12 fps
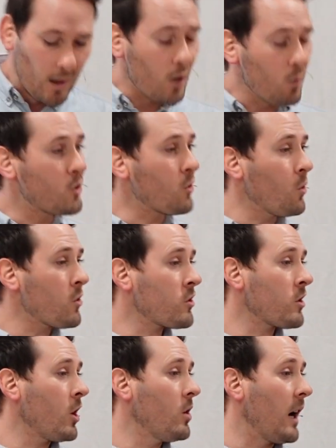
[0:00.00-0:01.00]
It was
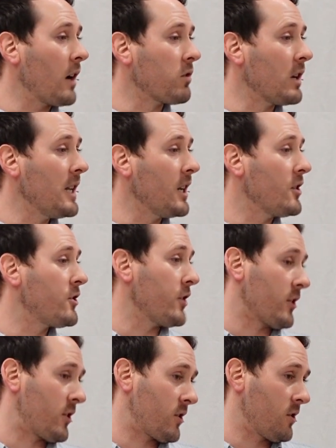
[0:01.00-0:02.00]
also a
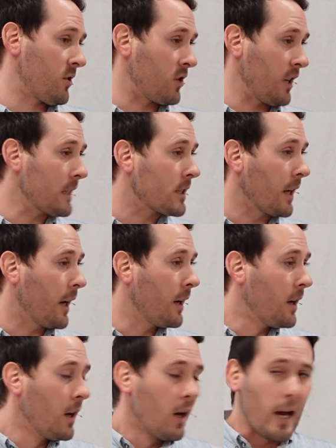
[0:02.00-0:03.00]
religious center.
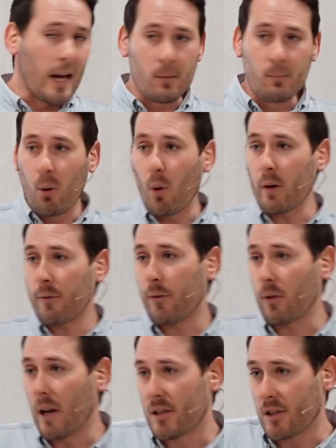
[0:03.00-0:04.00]
And important
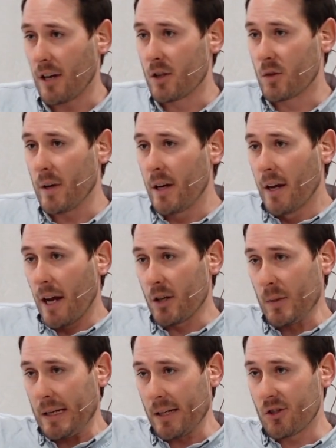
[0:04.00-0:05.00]
for us as we
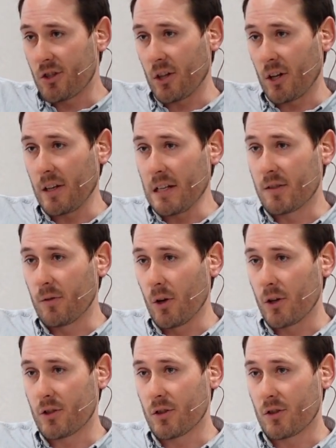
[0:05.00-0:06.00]
consider these
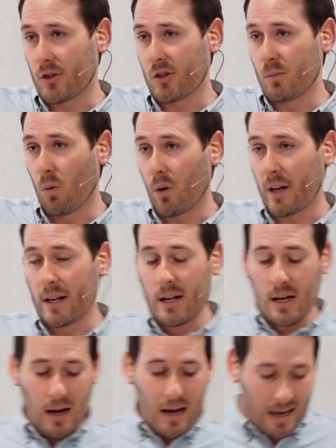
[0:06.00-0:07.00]
verses this morning,
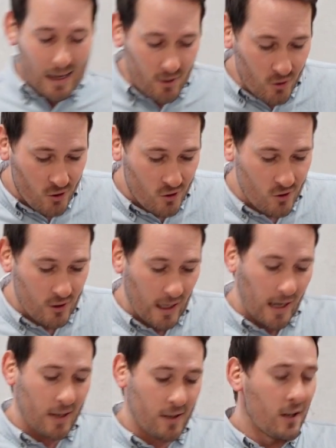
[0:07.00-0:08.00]

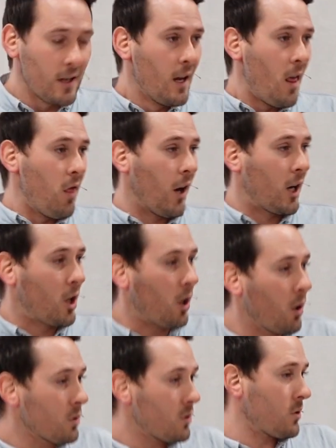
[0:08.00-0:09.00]
understand the
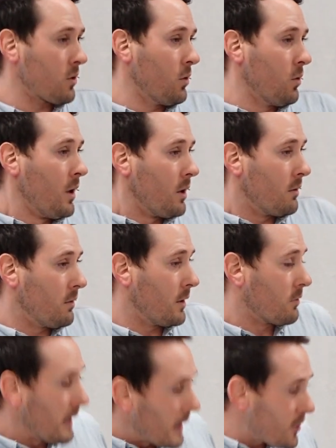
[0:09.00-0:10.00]
cultural, the
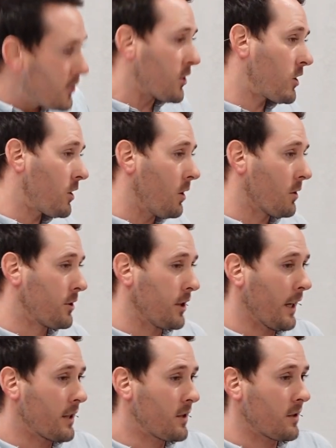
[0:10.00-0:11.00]
religious
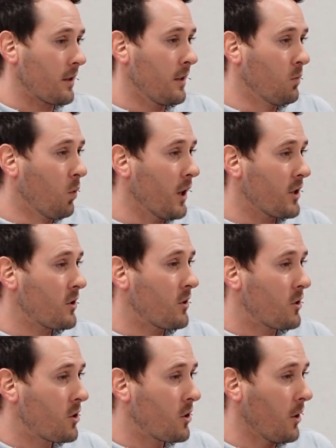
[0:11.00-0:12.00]
context in which the
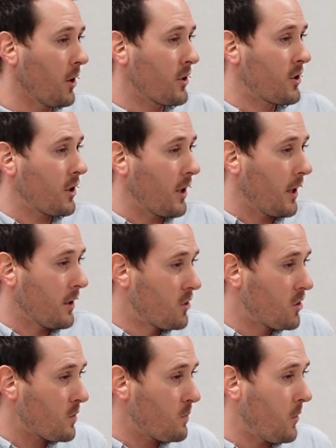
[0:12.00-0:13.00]
church in
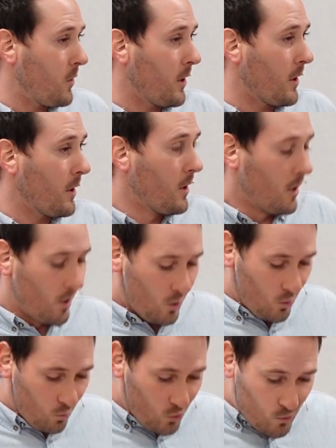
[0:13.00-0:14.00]
Smyrna
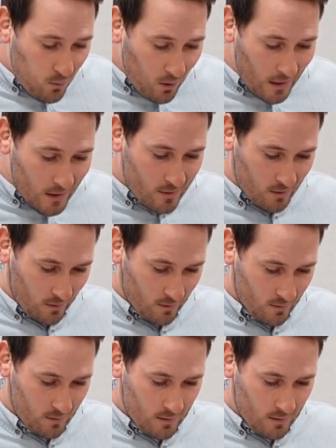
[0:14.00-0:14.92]
was planted.